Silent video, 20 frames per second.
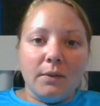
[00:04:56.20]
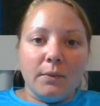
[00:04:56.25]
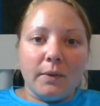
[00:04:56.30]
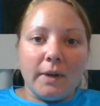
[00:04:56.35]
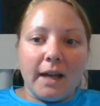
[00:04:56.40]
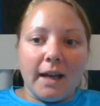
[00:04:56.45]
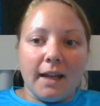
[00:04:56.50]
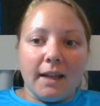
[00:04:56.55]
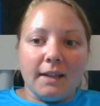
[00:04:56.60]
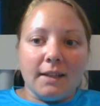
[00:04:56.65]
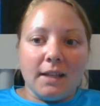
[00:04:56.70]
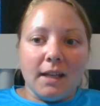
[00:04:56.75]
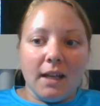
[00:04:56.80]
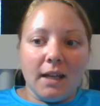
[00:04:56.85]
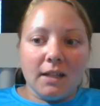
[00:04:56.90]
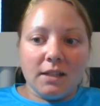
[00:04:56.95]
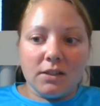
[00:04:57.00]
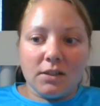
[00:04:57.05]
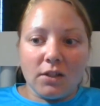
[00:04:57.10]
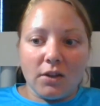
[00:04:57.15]
And
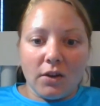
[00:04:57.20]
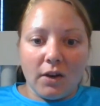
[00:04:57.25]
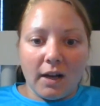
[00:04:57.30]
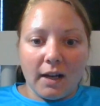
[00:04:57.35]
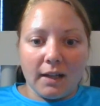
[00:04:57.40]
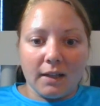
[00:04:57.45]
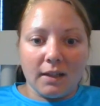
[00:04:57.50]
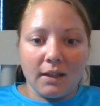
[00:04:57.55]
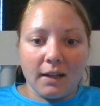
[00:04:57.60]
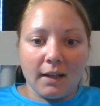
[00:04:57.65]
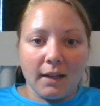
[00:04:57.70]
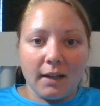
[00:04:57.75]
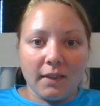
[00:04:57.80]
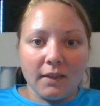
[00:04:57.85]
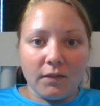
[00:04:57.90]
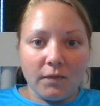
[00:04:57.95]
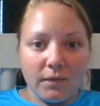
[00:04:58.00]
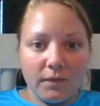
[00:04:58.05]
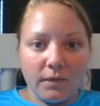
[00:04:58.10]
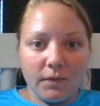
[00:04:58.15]
so I got
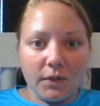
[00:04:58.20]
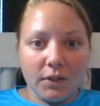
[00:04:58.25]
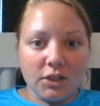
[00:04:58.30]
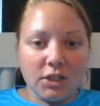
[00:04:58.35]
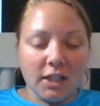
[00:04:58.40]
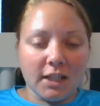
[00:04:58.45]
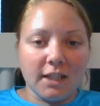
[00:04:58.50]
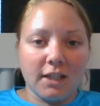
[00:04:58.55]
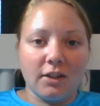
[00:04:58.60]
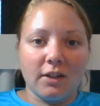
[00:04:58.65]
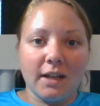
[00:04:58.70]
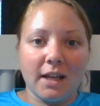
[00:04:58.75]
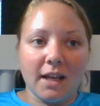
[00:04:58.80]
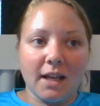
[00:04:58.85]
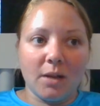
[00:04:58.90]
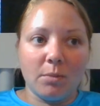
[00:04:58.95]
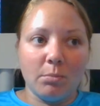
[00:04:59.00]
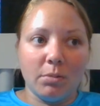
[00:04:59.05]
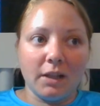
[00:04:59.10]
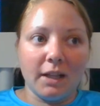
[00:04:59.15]
the foot checked out, and I
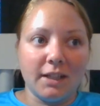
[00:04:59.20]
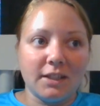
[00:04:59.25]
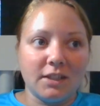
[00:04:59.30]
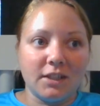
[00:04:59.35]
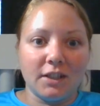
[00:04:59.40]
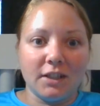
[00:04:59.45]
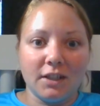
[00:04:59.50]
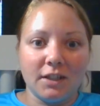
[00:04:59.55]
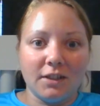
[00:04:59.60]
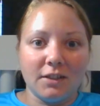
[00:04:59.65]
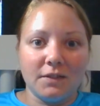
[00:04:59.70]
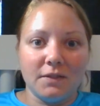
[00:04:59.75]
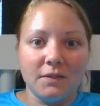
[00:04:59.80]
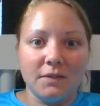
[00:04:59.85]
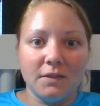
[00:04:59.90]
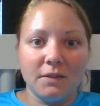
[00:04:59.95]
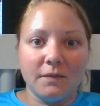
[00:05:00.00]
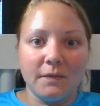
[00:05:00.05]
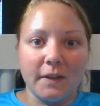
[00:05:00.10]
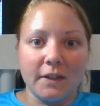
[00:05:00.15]
had plantar
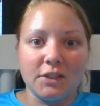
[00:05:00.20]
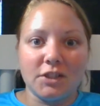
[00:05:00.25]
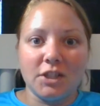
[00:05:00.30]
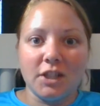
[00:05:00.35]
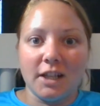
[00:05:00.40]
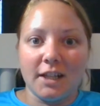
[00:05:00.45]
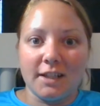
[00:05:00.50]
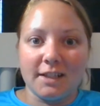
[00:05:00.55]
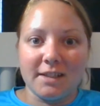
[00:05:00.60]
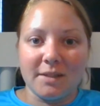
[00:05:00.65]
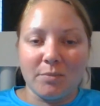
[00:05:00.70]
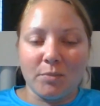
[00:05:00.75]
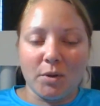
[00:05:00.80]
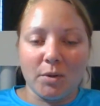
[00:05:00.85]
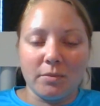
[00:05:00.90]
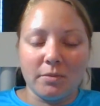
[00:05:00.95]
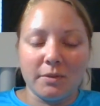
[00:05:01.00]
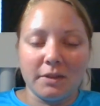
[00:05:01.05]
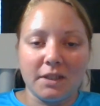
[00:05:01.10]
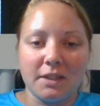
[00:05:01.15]
fasciitis. I'm
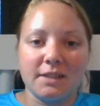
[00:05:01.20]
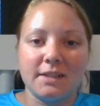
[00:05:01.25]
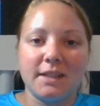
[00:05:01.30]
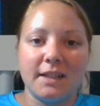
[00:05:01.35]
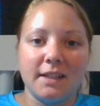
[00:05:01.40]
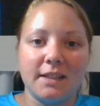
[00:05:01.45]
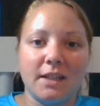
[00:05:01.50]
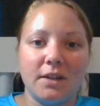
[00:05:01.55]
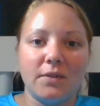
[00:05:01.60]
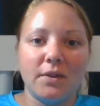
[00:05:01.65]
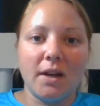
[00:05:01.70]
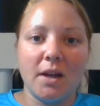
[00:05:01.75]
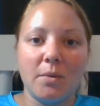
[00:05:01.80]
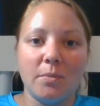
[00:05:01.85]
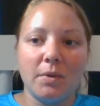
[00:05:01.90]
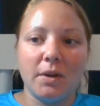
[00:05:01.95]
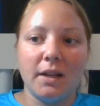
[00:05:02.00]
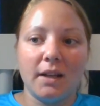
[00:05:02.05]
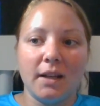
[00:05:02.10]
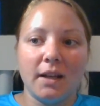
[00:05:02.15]
probably not saying that right,
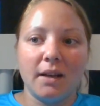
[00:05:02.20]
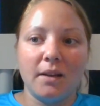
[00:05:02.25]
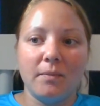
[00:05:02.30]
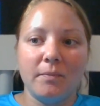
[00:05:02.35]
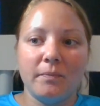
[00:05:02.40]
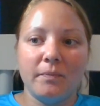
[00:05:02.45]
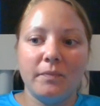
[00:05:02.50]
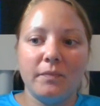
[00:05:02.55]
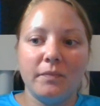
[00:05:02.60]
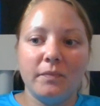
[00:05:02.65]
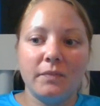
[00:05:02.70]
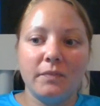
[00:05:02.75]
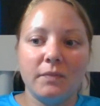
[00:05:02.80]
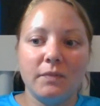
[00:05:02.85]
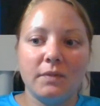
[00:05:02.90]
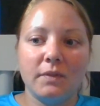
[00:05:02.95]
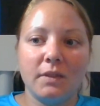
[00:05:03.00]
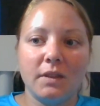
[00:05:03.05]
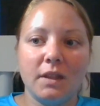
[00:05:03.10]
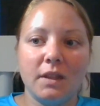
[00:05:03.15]
but
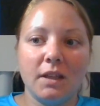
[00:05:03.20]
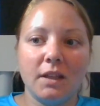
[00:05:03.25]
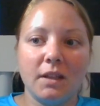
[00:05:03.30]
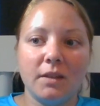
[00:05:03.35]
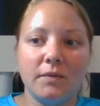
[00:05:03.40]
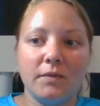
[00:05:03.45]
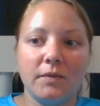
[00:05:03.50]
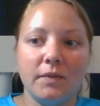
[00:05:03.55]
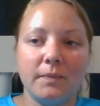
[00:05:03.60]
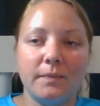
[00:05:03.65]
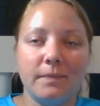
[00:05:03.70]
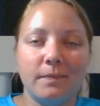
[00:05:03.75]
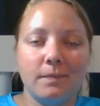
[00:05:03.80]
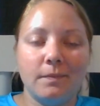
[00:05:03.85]
the